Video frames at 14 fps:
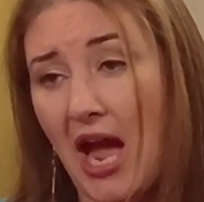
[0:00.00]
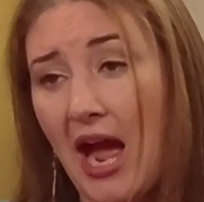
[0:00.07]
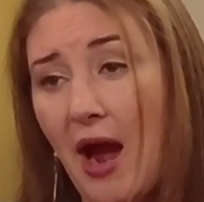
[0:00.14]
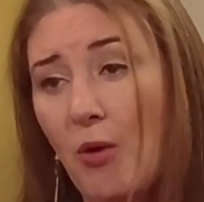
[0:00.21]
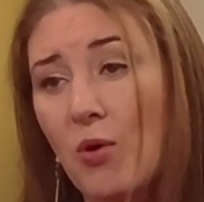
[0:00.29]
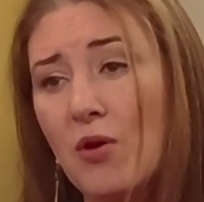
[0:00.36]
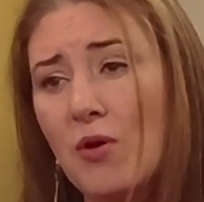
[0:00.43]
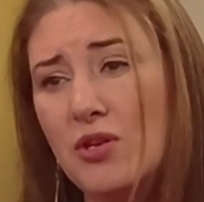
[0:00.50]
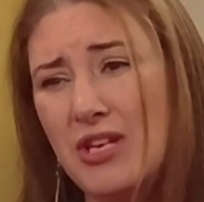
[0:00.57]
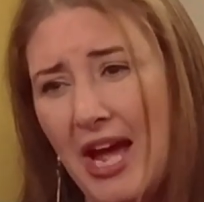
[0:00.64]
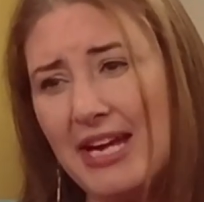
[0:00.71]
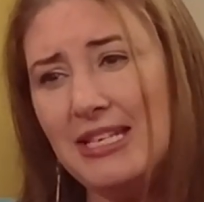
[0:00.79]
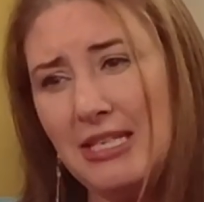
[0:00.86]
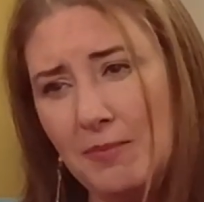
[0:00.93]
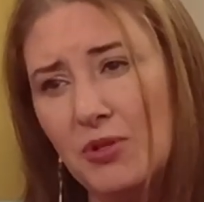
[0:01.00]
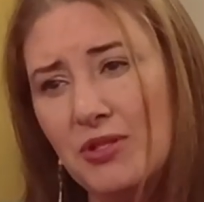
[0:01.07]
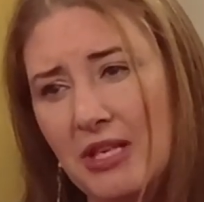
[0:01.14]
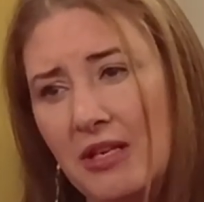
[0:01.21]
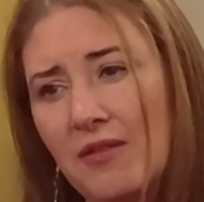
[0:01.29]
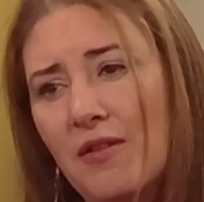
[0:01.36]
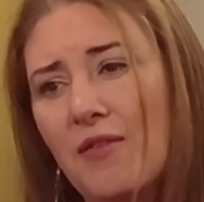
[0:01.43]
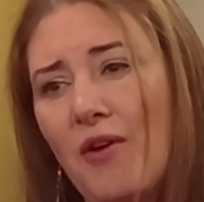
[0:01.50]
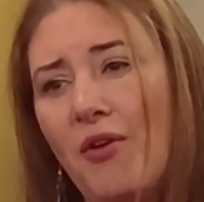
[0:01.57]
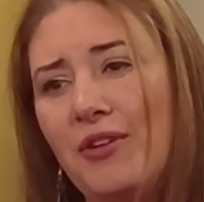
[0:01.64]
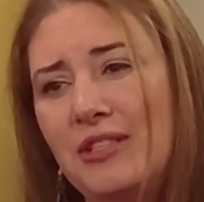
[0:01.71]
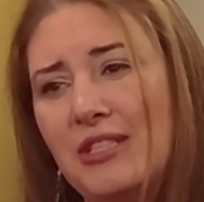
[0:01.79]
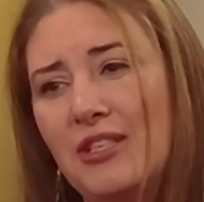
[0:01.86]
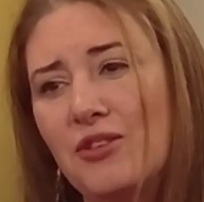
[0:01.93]
90% of our
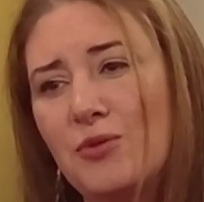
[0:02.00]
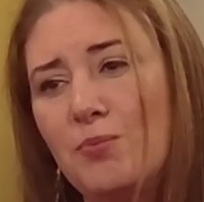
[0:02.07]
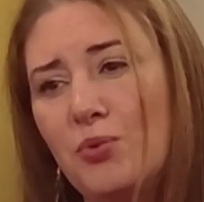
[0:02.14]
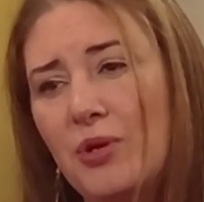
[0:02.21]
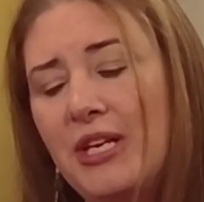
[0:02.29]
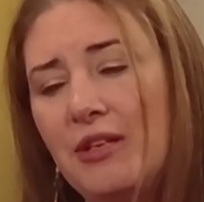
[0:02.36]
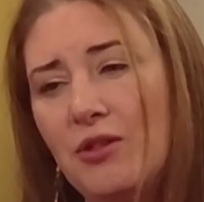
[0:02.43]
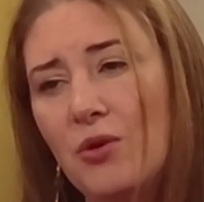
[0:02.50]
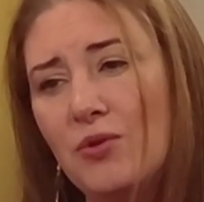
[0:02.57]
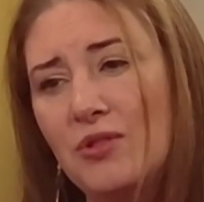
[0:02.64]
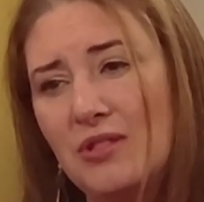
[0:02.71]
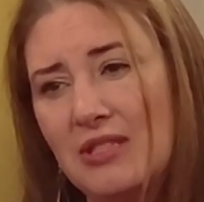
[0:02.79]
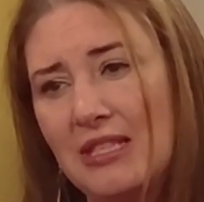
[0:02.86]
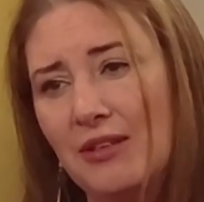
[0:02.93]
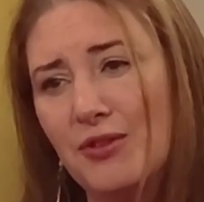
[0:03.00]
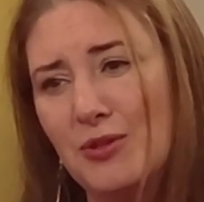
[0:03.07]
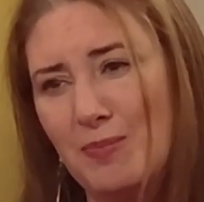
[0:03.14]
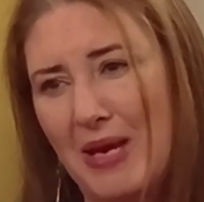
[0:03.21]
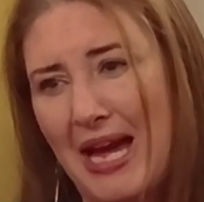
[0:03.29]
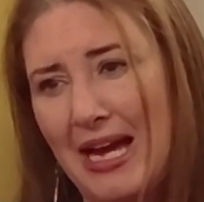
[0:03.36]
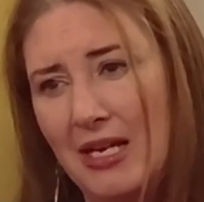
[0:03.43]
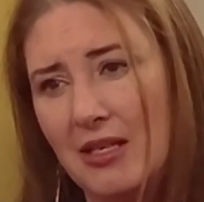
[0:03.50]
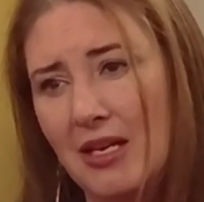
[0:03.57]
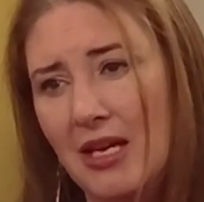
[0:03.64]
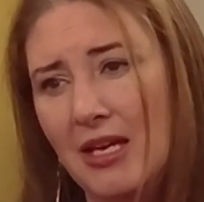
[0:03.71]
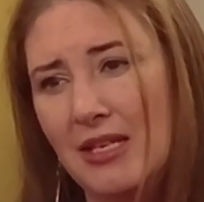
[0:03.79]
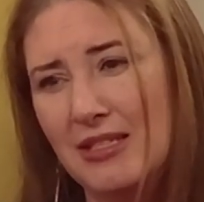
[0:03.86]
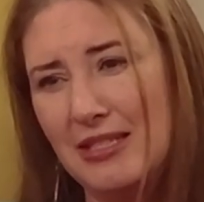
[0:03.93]
volunteers bring those skills back
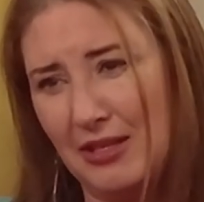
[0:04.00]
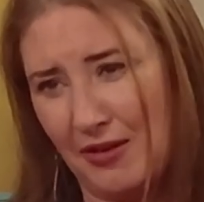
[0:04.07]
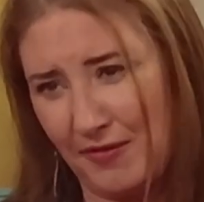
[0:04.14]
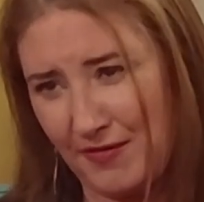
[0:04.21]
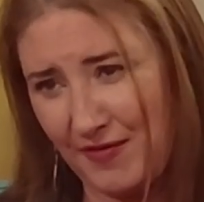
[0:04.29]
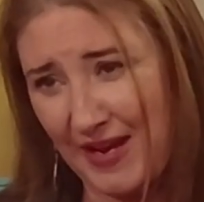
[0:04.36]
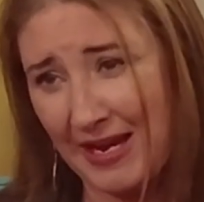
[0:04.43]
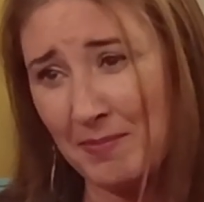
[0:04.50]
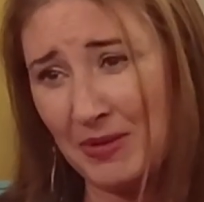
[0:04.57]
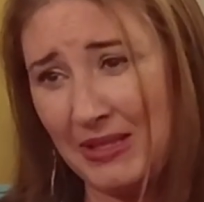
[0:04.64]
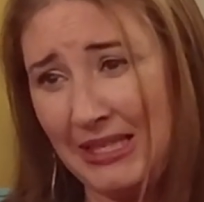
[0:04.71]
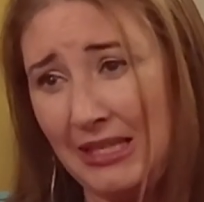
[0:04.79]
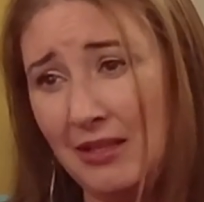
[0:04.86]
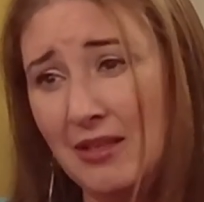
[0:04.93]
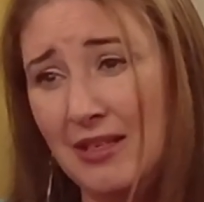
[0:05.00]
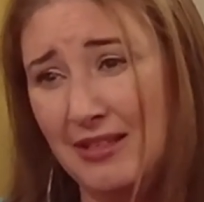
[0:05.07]
to their family,